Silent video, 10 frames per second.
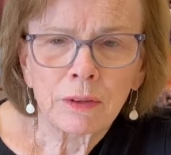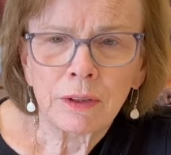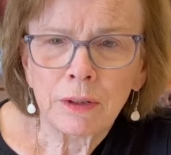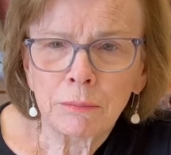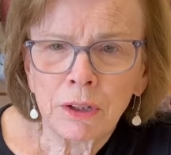
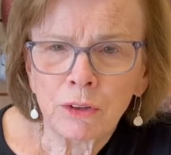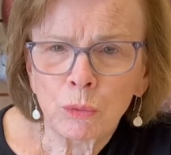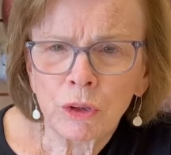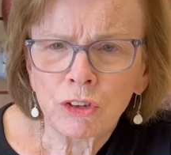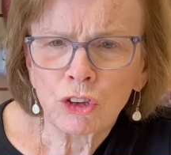
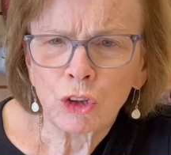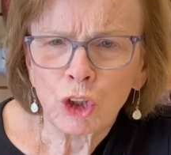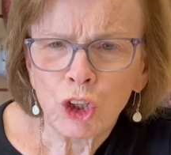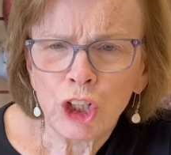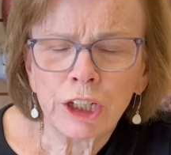KnitMinder,
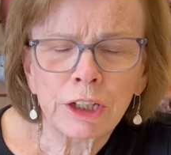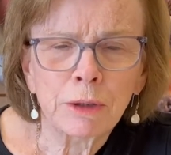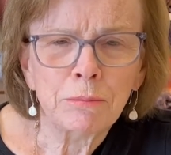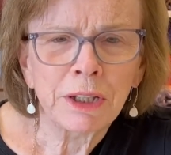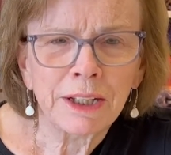Knit
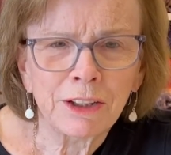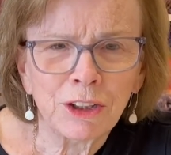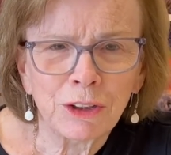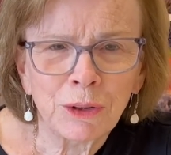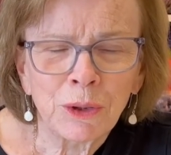
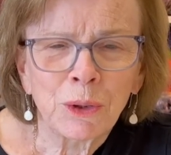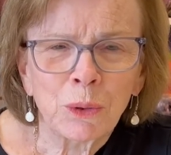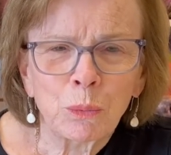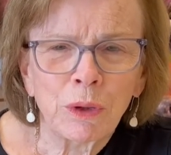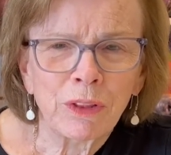Companion
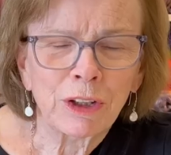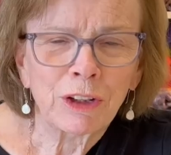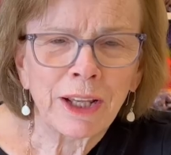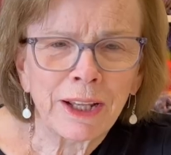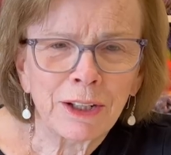with it,
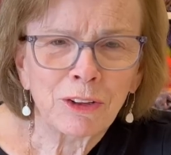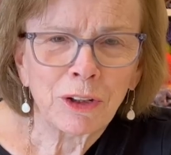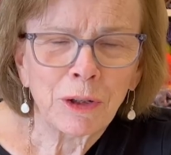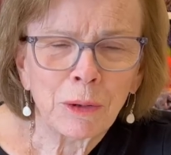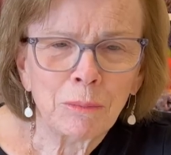and
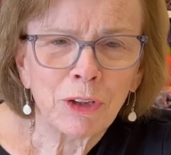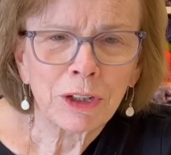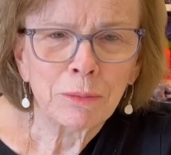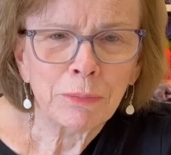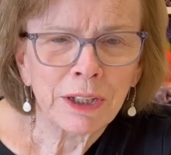Knit
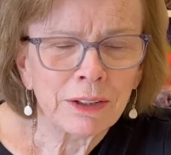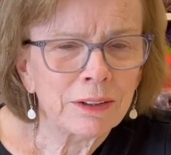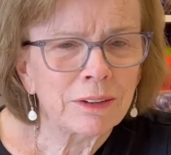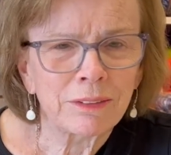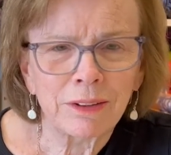
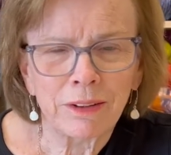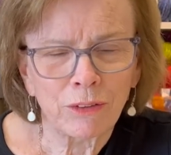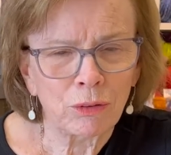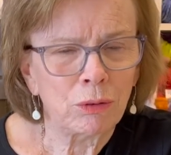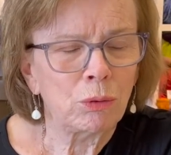Companion is
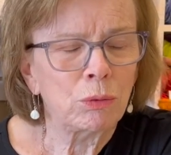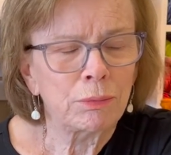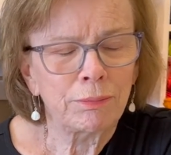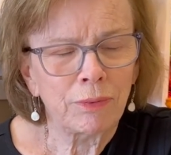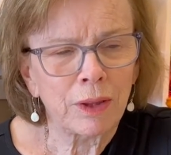another whole
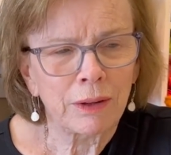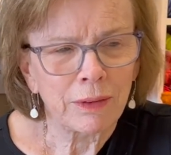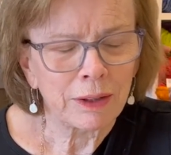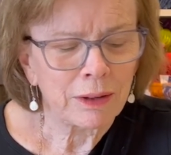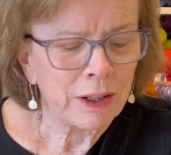thing
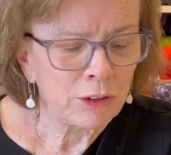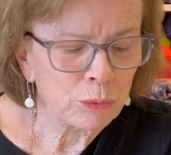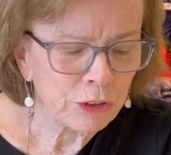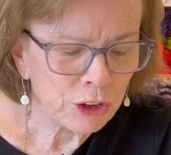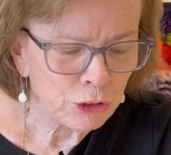that I don't
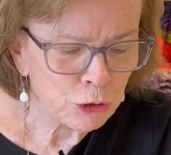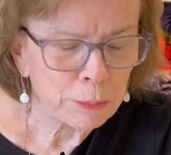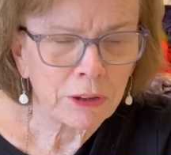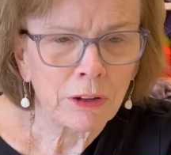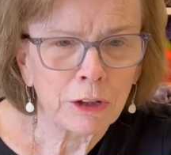really use,
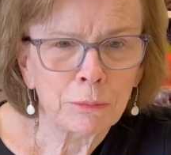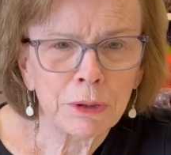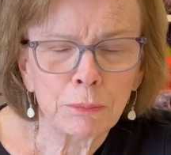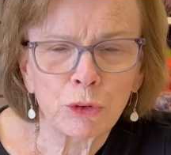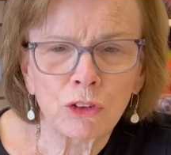but a lot of
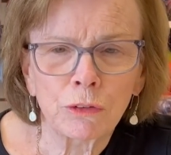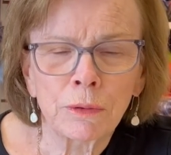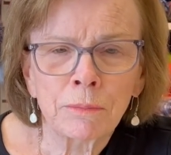people do.